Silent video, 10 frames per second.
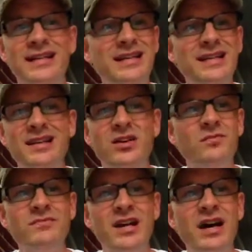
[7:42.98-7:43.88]

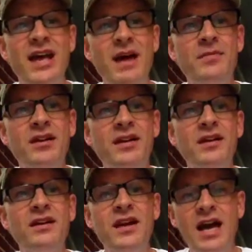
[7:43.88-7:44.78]
Nope, not happening
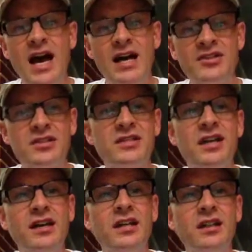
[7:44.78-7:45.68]
here. I just
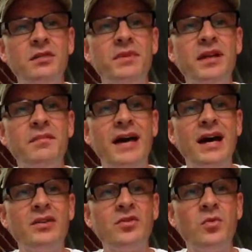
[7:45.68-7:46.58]
tell you a little bit
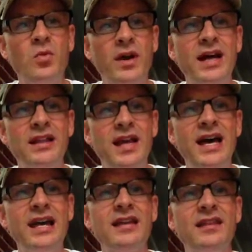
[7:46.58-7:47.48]
about what I
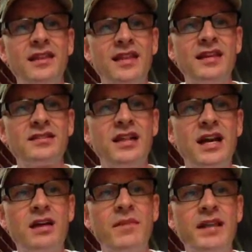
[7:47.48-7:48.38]
like, the things I
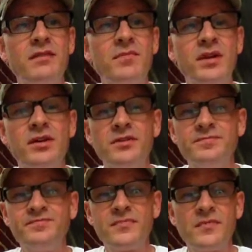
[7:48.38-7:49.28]
like about the beer,
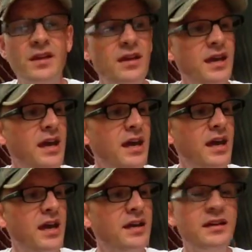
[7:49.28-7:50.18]

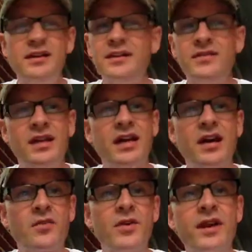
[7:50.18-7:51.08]
and then
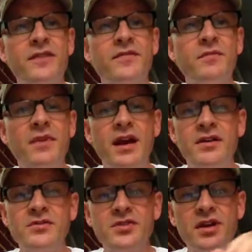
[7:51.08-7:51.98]
kind of rate it from there.
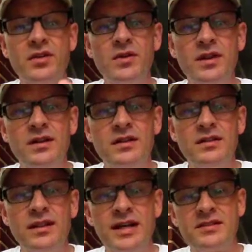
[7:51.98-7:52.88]
So
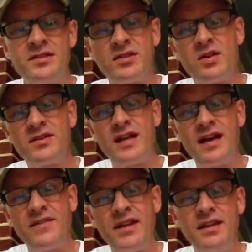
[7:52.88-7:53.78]
let's start
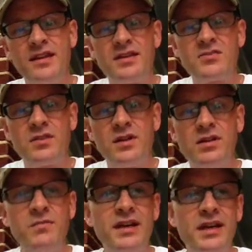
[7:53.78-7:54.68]
diving into this one a
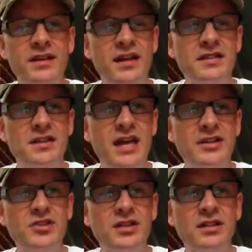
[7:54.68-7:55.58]
little bit. Let's
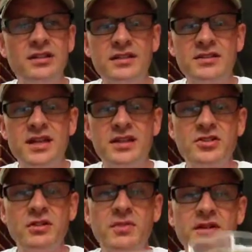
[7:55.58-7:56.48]
catch a
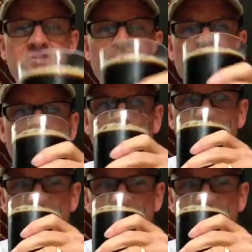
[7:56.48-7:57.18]
little bit of smell off